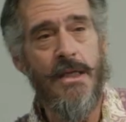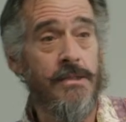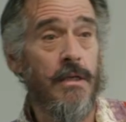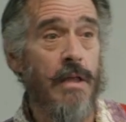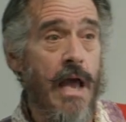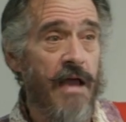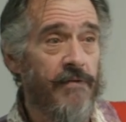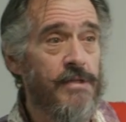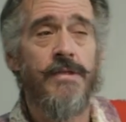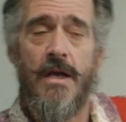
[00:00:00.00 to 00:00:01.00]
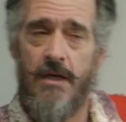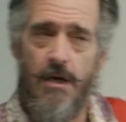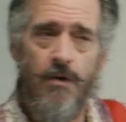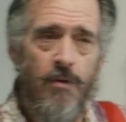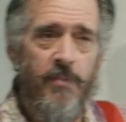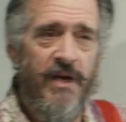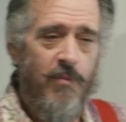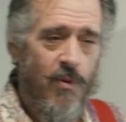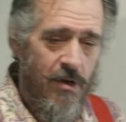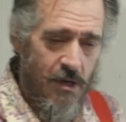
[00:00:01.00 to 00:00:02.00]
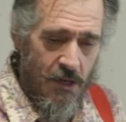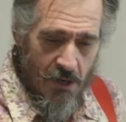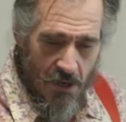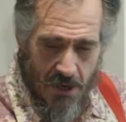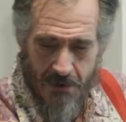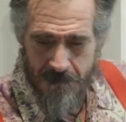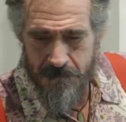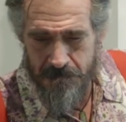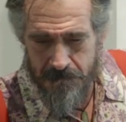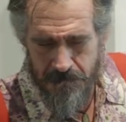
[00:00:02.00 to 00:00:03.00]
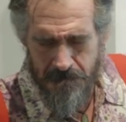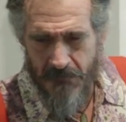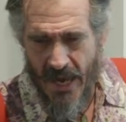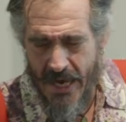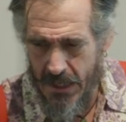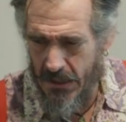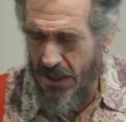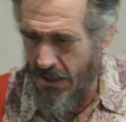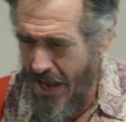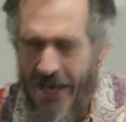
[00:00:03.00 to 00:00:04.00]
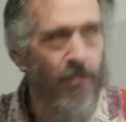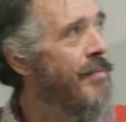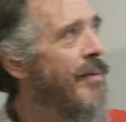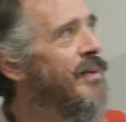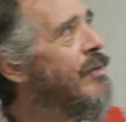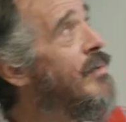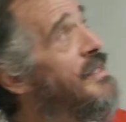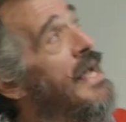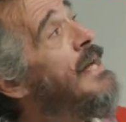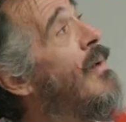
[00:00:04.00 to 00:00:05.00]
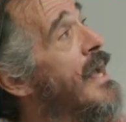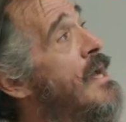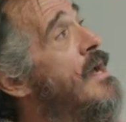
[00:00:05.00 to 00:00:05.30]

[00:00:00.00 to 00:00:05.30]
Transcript: he's still alive. He's just not in our group anymore. And I can't remember the other ones. Anyway,